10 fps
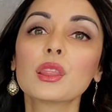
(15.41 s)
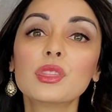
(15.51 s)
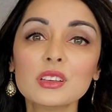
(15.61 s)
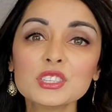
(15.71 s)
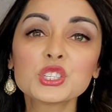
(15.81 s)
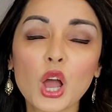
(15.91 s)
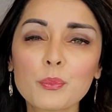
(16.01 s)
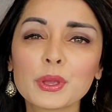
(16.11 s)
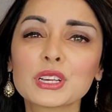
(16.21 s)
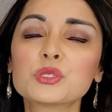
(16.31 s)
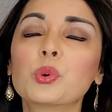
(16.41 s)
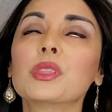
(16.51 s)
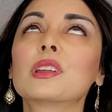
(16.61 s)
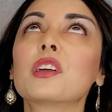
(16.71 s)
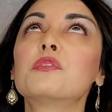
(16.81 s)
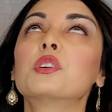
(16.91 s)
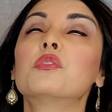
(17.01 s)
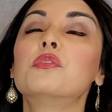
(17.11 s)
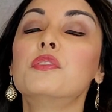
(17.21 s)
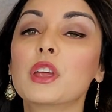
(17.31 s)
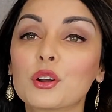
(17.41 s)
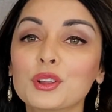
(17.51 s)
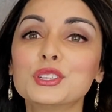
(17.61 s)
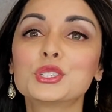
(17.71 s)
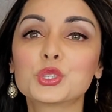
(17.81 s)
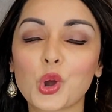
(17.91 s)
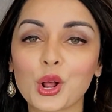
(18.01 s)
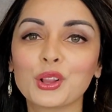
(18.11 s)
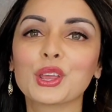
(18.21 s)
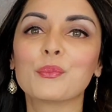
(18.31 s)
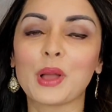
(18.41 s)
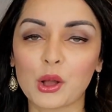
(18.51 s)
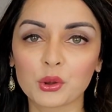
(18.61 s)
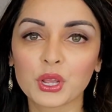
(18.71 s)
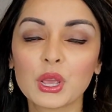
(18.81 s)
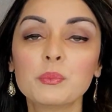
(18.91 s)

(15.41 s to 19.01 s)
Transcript: This topic is one that I feel very strongly about